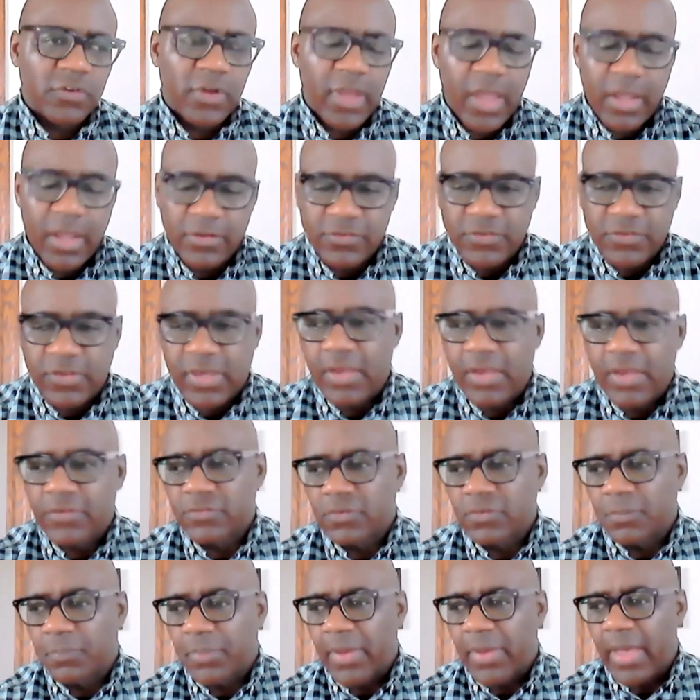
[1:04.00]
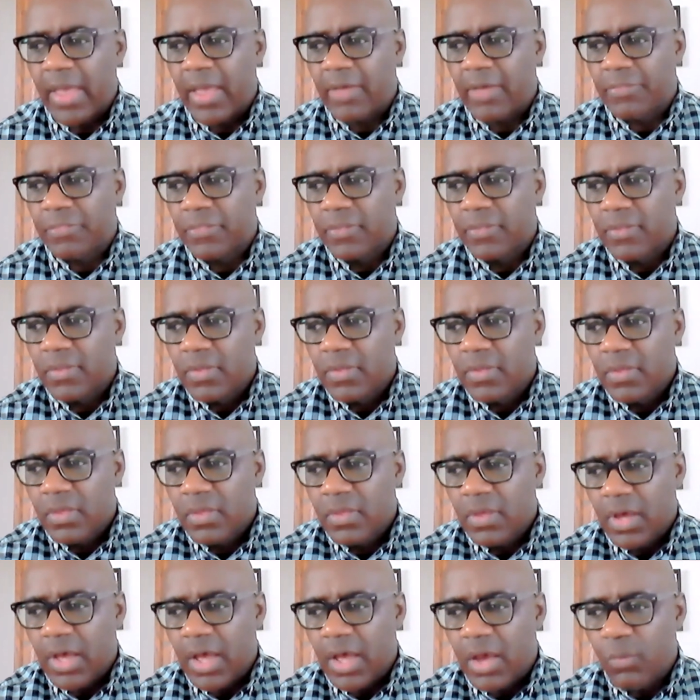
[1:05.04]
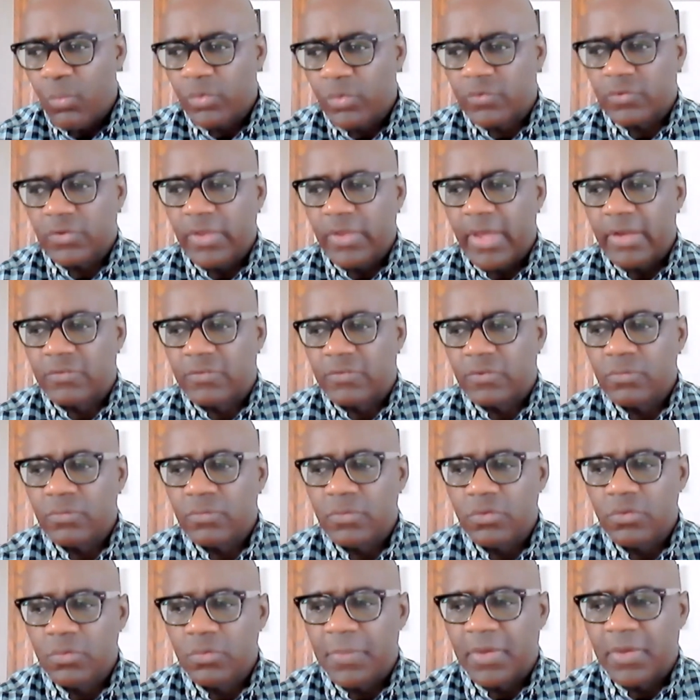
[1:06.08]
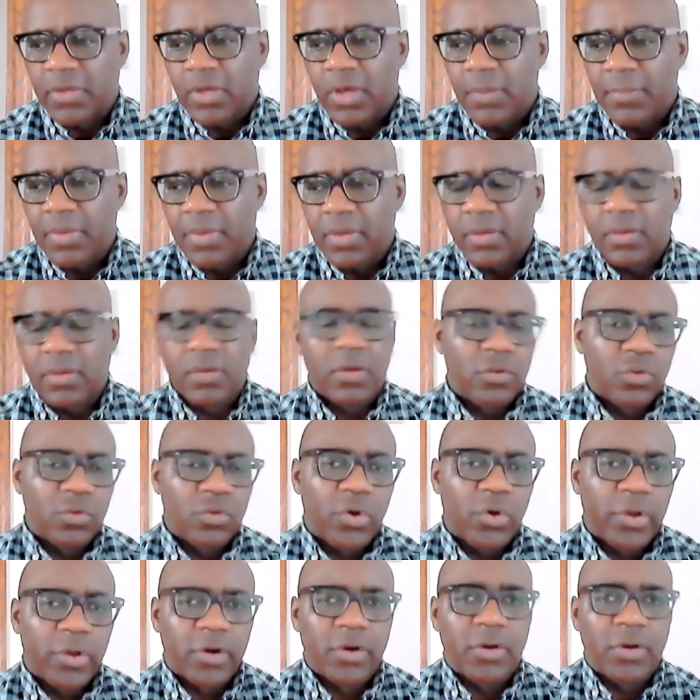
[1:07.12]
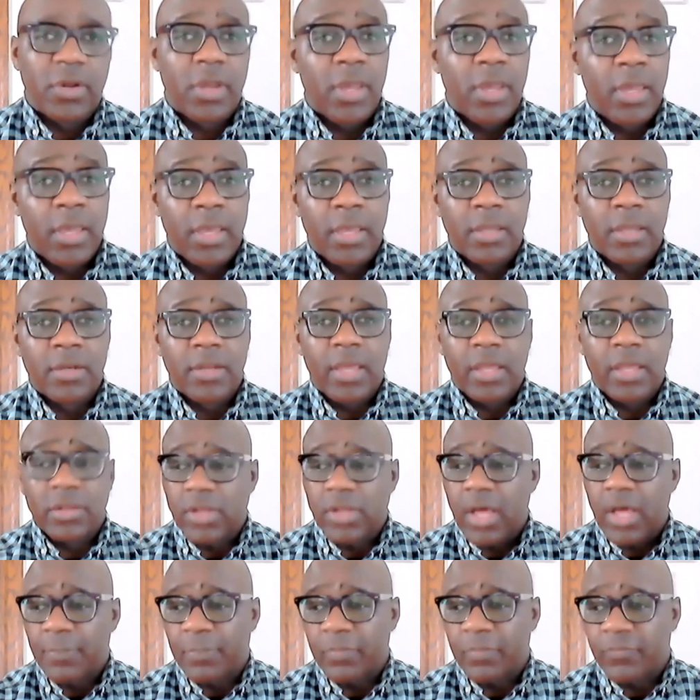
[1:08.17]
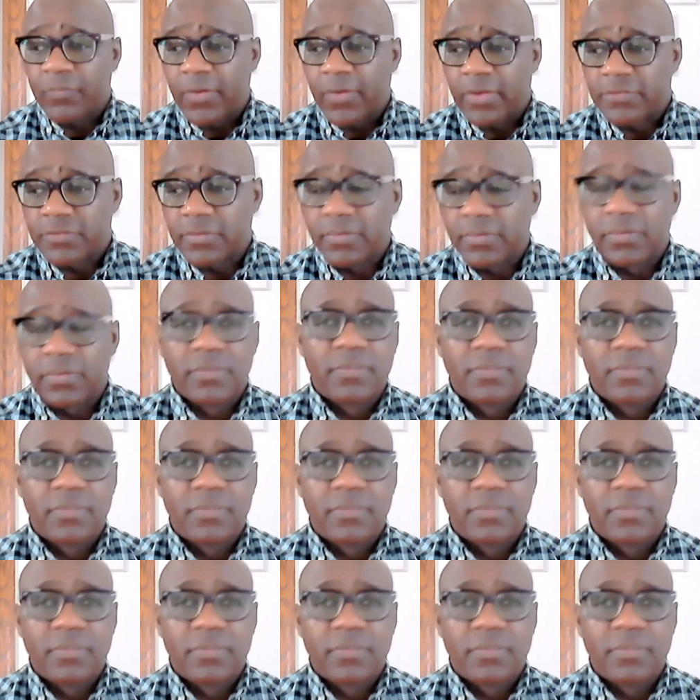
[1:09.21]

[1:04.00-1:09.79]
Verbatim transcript: your educational path, which led to you becoming a lawyer and a law professor.